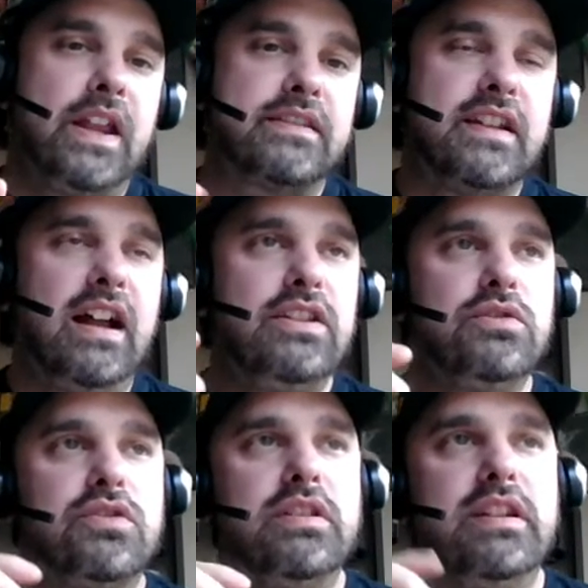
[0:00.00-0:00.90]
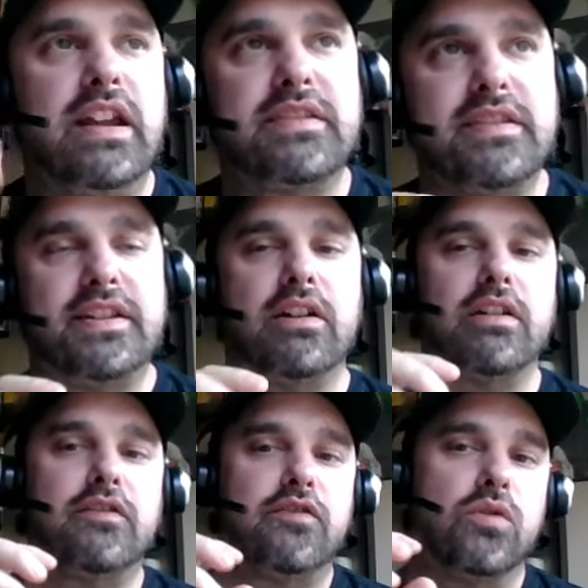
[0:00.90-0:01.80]
It's not usually
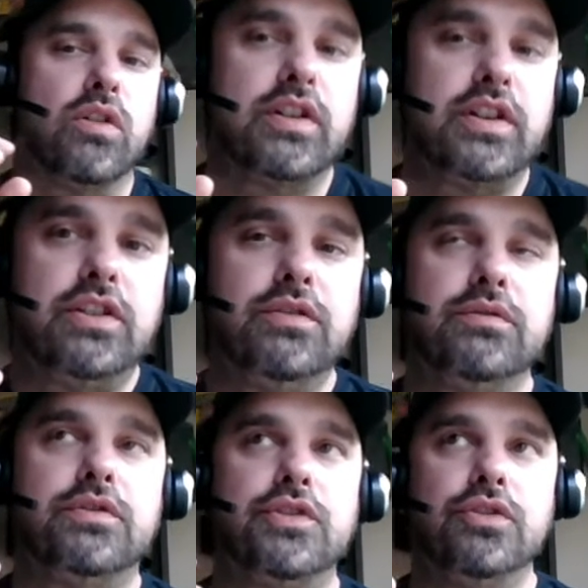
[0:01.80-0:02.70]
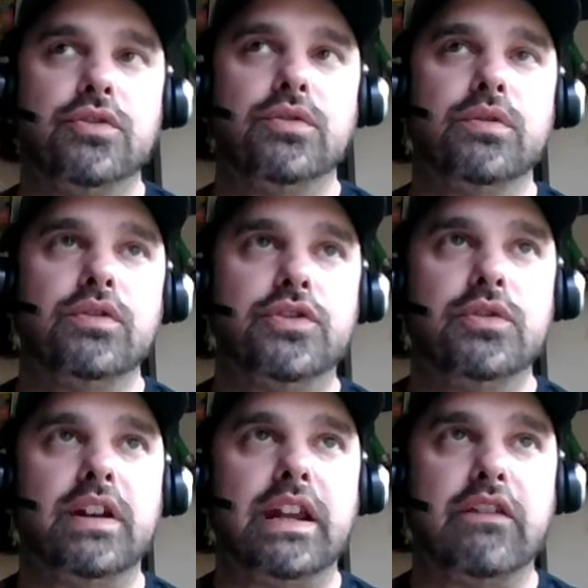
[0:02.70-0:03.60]
necessary for you to
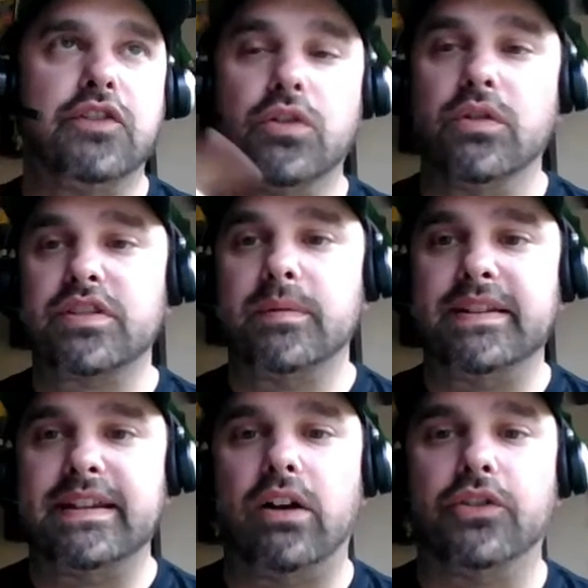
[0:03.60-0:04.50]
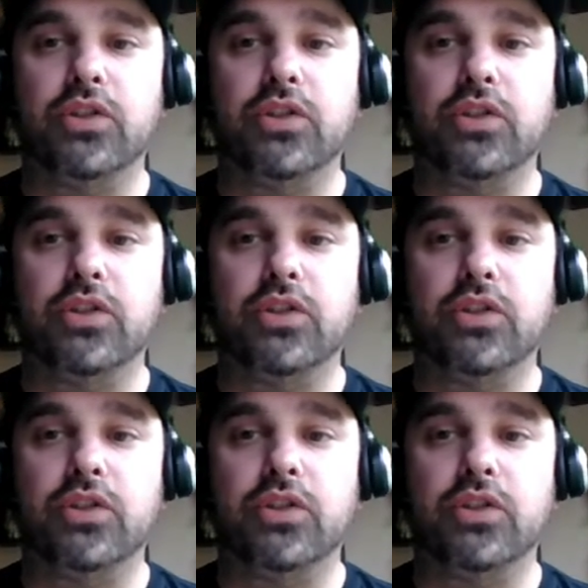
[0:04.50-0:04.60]
do it if you're going to somebody's house.